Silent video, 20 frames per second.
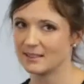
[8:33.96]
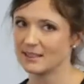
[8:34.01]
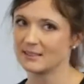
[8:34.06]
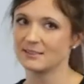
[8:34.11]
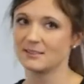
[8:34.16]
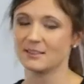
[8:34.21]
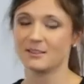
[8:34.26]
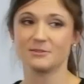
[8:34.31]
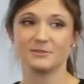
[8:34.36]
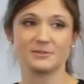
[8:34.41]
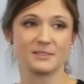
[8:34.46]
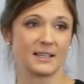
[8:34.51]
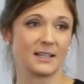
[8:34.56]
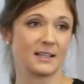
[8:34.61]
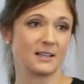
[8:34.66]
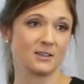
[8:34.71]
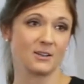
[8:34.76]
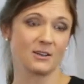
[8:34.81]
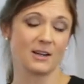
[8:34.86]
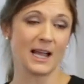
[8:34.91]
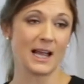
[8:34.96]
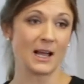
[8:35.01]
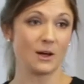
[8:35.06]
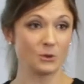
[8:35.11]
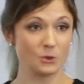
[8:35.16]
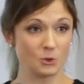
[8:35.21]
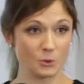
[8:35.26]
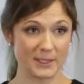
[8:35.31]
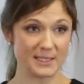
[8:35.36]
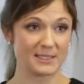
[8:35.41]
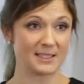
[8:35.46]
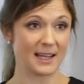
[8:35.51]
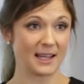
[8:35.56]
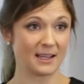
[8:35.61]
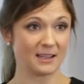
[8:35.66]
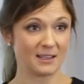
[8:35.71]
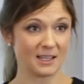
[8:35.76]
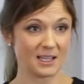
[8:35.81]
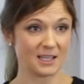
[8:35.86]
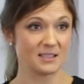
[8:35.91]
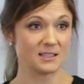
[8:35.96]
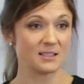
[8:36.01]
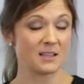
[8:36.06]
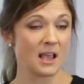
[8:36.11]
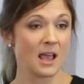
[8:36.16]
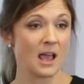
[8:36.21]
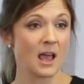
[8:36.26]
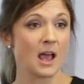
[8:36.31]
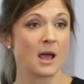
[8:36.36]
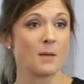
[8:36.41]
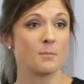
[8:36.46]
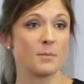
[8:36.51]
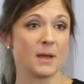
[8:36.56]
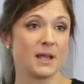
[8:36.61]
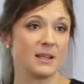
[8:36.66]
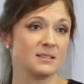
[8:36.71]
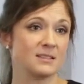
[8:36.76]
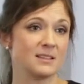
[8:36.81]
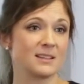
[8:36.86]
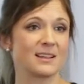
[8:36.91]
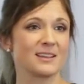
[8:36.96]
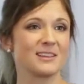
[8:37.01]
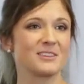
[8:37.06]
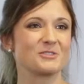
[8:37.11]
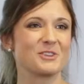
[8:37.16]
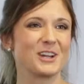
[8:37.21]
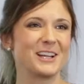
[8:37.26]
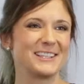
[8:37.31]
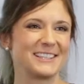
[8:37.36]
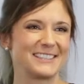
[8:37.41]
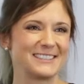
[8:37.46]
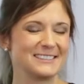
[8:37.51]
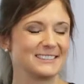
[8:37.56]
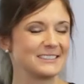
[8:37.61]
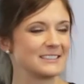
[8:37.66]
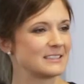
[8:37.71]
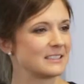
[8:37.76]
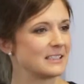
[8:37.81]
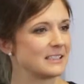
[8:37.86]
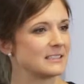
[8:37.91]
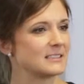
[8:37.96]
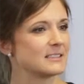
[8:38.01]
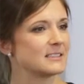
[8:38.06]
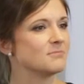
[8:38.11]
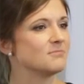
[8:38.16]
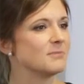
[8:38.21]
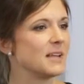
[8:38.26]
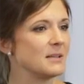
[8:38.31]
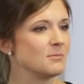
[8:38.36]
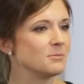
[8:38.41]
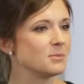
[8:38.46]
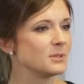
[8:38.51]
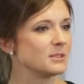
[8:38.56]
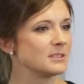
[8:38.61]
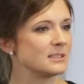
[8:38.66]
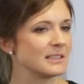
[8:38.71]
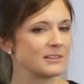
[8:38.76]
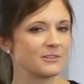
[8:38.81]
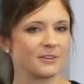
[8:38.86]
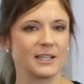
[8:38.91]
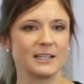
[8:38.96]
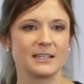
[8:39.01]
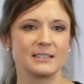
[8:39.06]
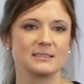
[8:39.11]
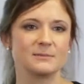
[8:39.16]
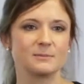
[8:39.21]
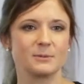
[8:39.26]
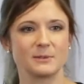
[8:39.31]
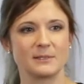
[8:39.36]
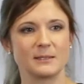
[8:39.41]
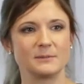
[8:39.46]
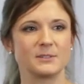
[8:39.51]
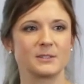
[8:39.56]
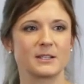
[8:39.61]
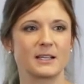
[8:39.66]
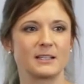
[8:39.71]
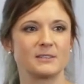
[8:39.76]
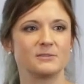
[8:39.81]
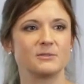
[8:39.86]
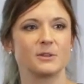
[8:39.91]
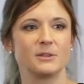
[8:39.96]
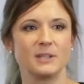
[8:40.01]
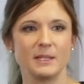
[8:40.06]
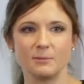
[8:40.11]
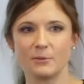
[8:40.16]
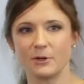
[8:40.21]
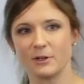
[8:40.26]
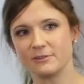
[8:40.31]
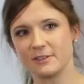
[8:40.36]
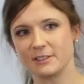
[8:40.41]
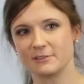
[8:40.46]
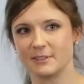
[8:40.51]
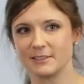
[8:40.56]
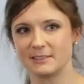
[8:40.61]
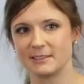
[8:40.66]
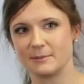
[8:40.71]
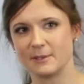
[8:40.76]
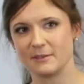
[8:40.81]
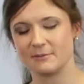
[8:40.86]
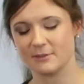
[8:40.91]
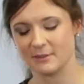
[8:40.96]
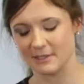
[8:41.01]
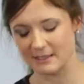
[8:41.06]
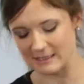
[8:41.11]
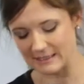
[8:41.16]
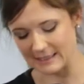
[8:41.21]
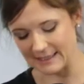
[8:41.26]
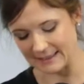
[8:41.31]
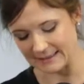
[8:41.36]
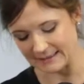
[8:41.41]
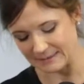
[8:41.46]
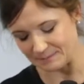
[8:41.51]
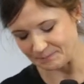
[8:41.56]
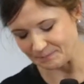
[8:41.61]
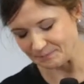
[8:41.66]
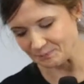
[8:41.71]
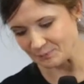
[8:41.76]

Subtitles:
sense of saying, look, how do we take these basic ingredients, these inputs, ingredients, put them together for the perfect recipe for the client?